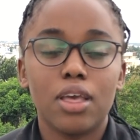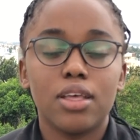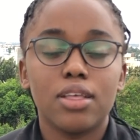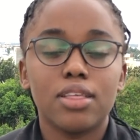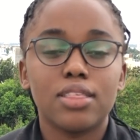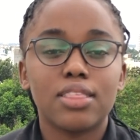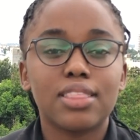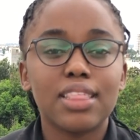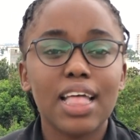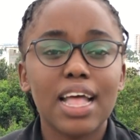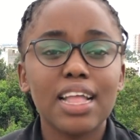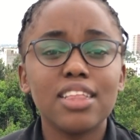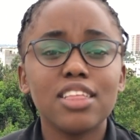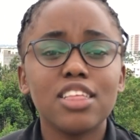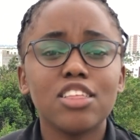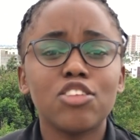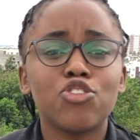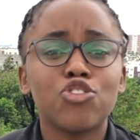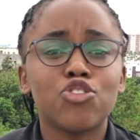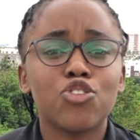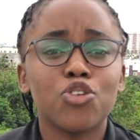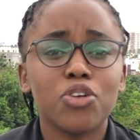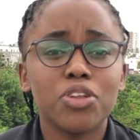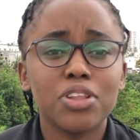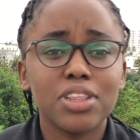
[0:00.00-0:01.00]

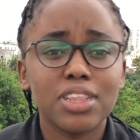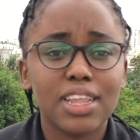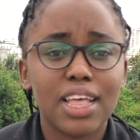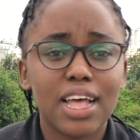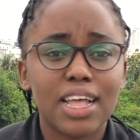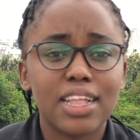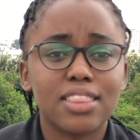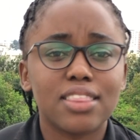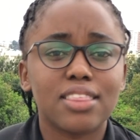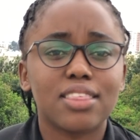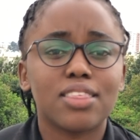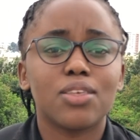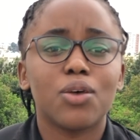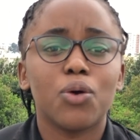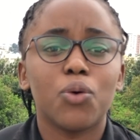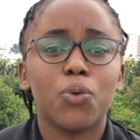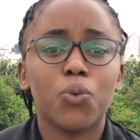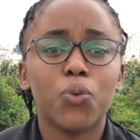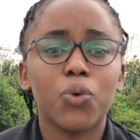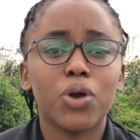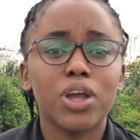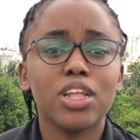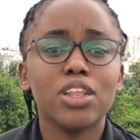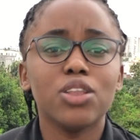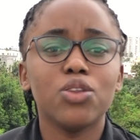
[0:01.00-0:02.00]
Studies shown that
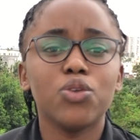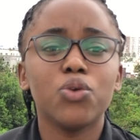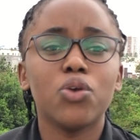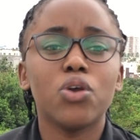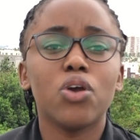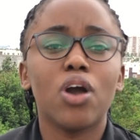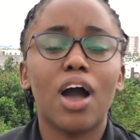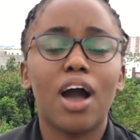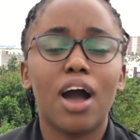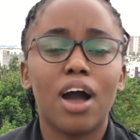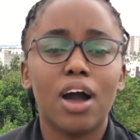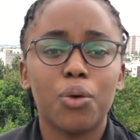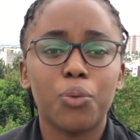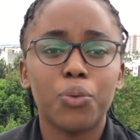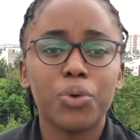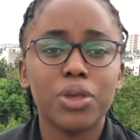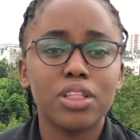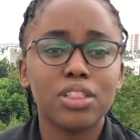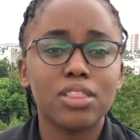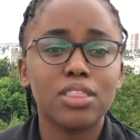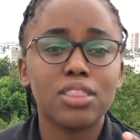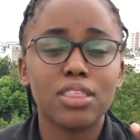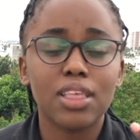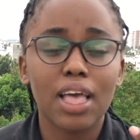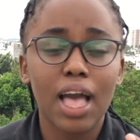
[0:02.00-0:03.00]
when you are
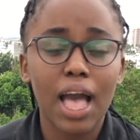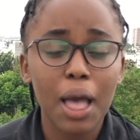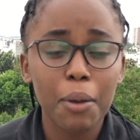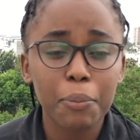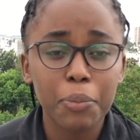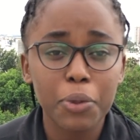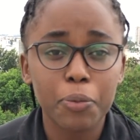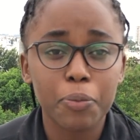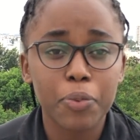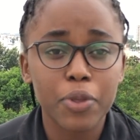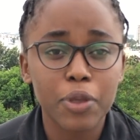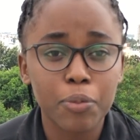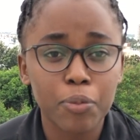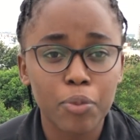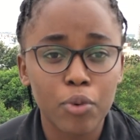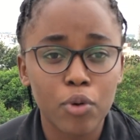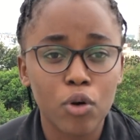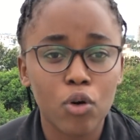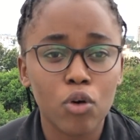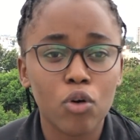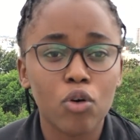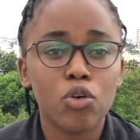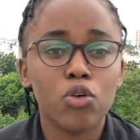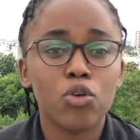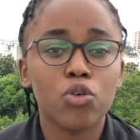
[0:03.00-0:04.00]
with happy
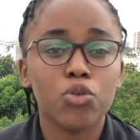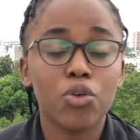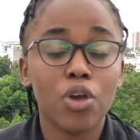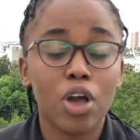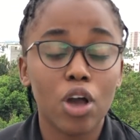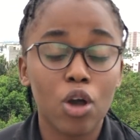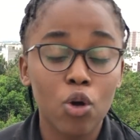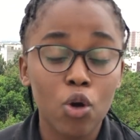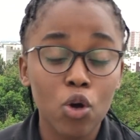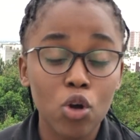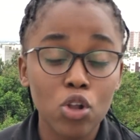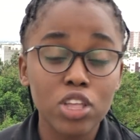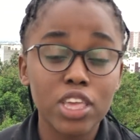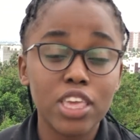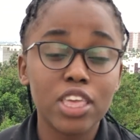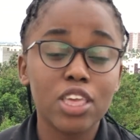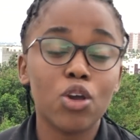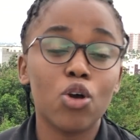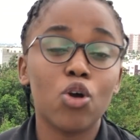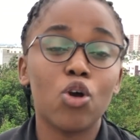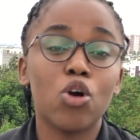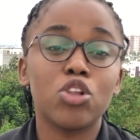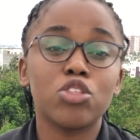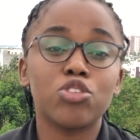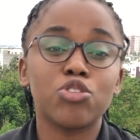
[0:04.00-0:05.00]
people, you are
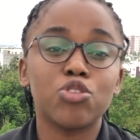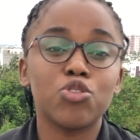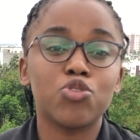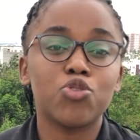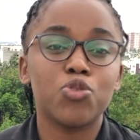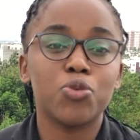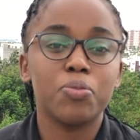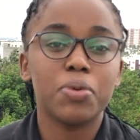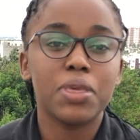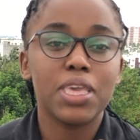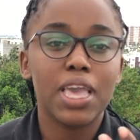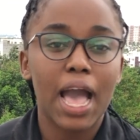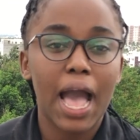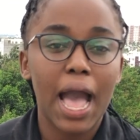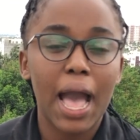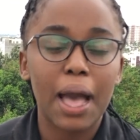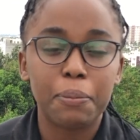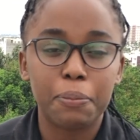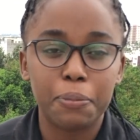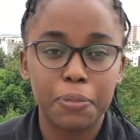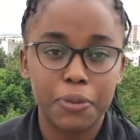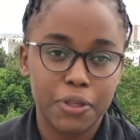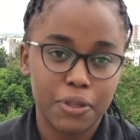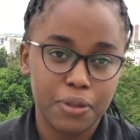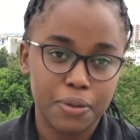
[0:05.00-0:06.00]
going also to be
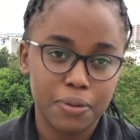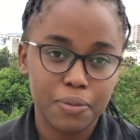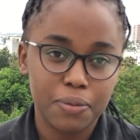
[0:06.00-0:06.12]
happy.